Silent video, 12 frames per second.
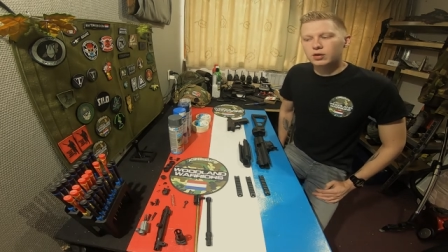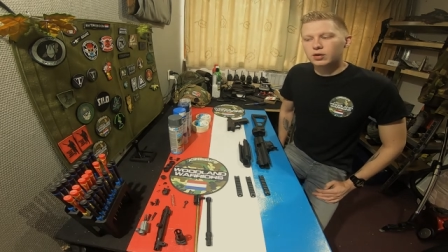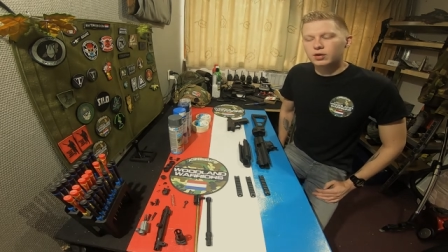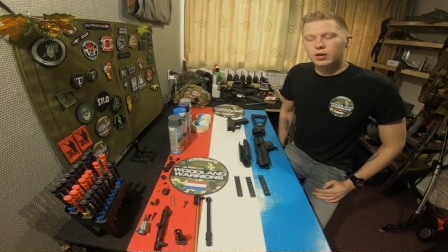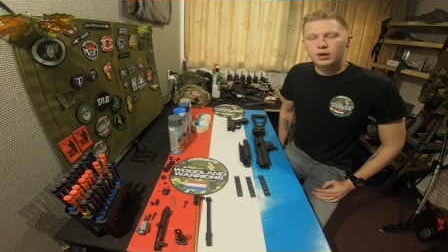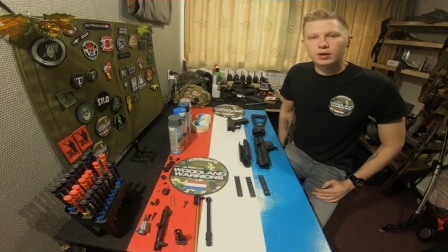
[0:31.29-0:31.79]

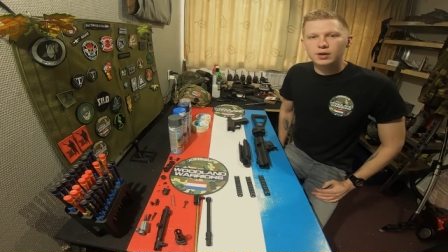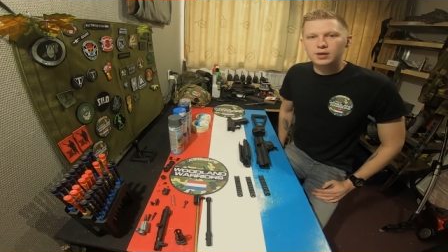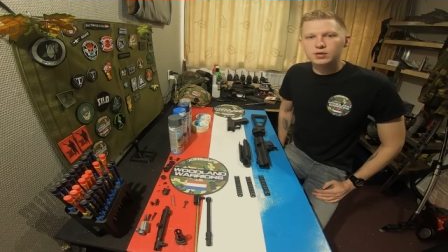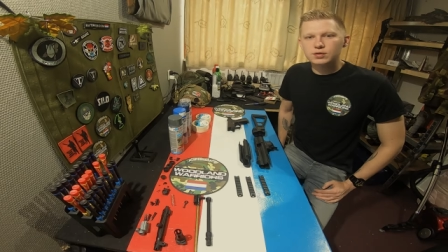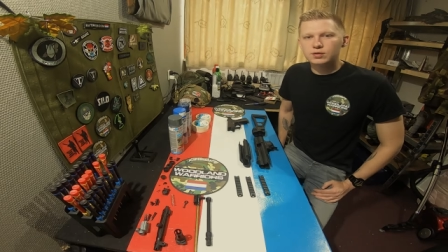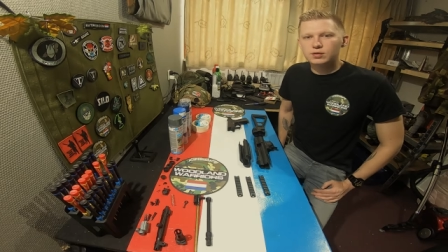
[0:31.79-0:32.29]
Uh, at
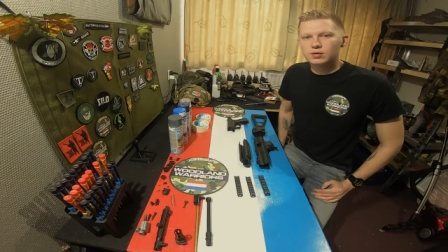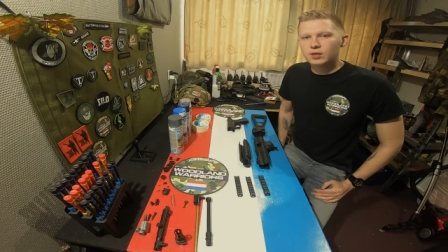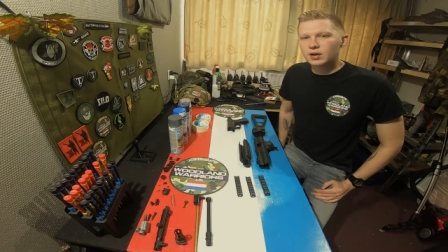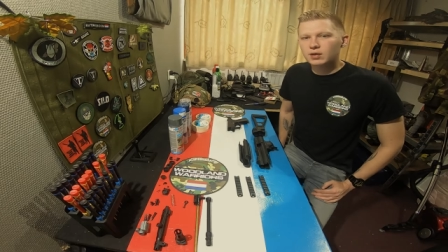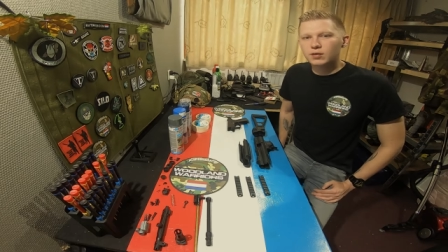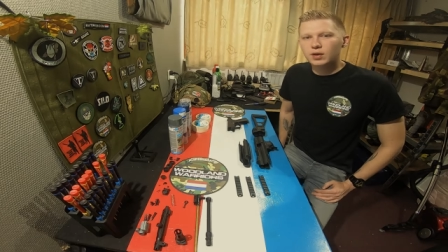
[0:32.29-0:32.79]
least
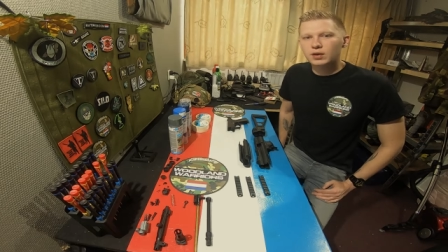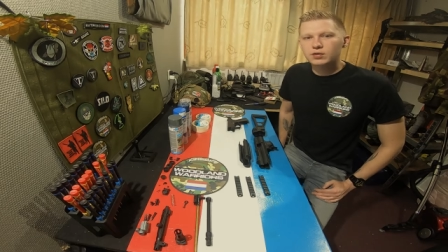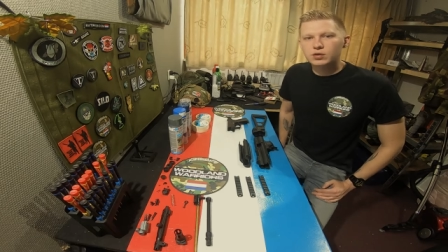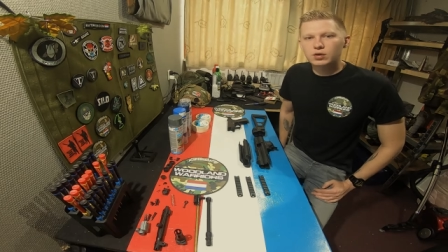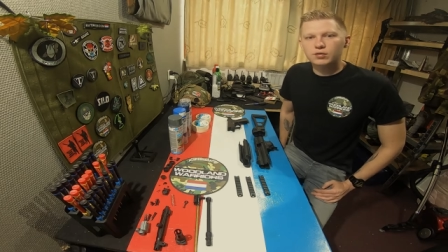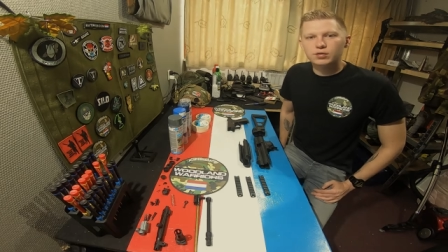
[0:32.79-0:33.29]
take the
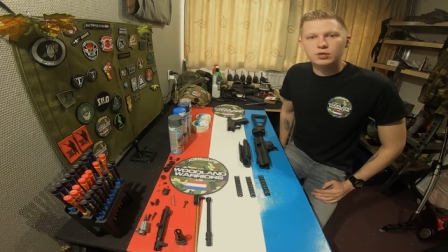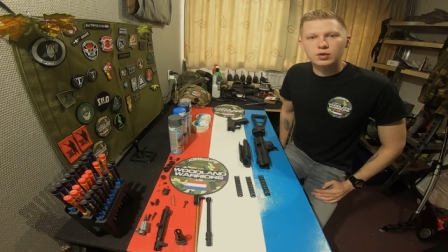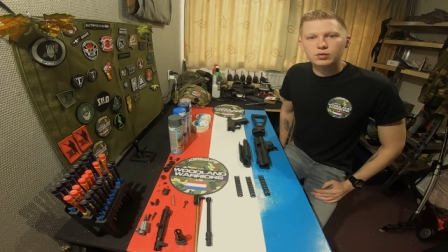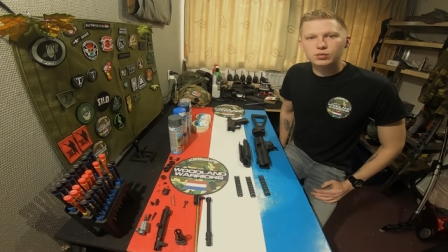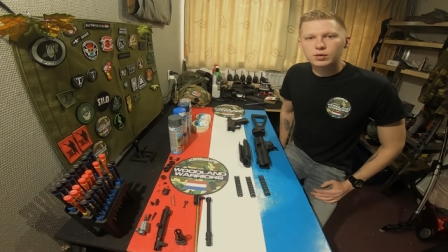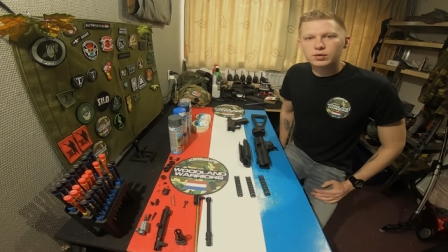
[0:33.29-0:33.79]
things off you
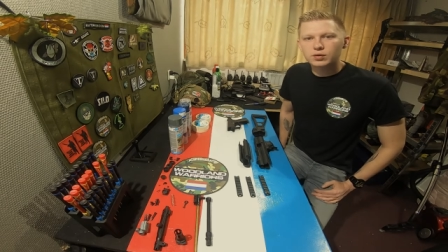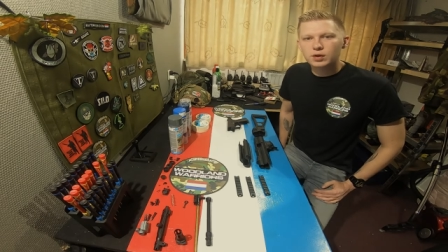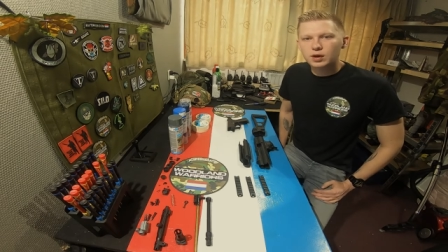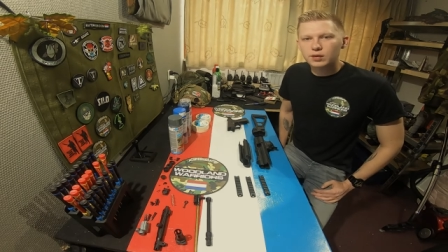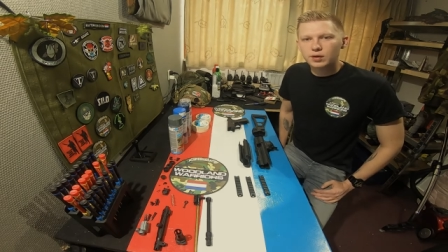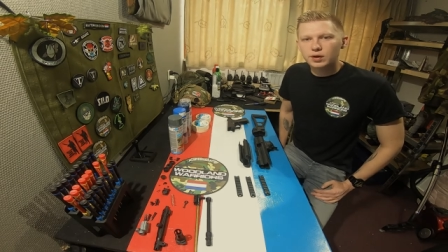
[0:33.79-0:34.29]
don't want to
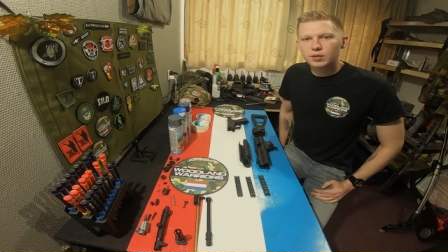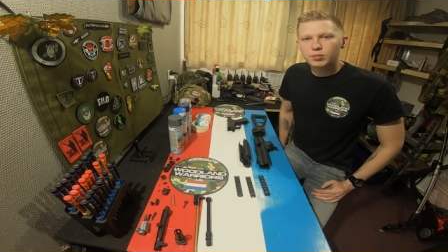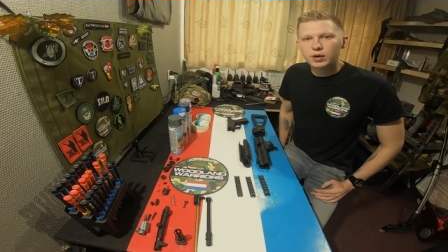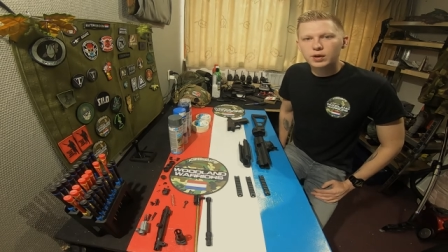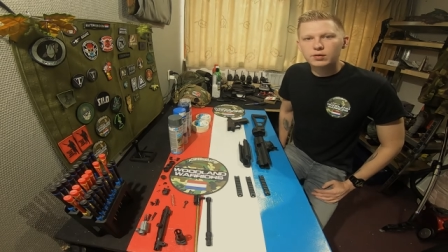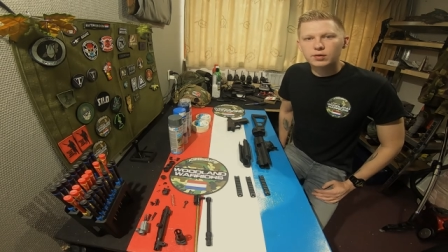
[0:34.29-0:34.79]
get any
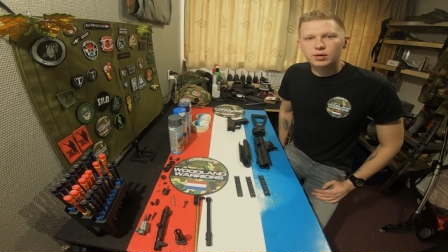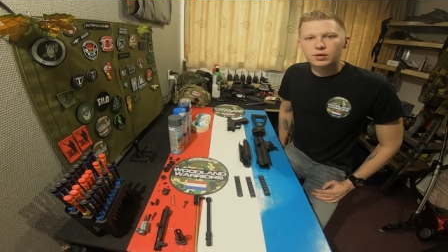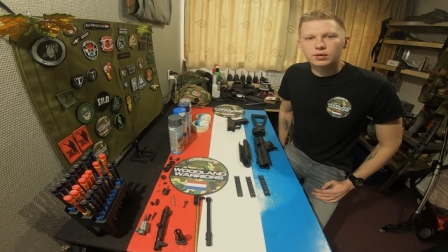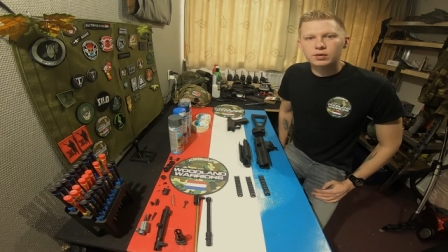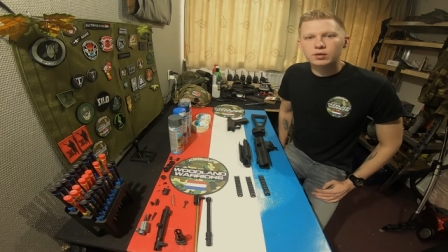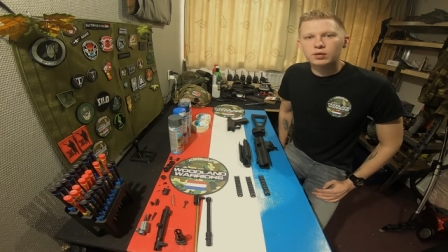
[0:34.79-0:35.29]
paint
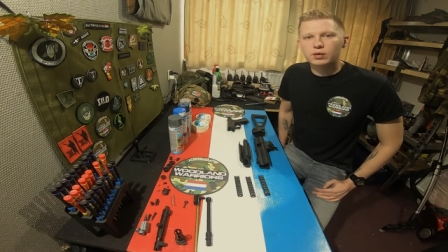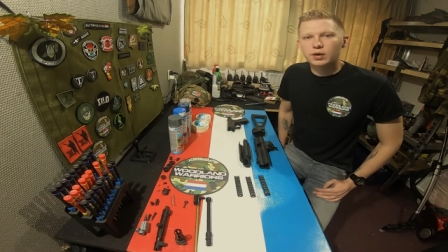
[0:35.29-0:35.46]
on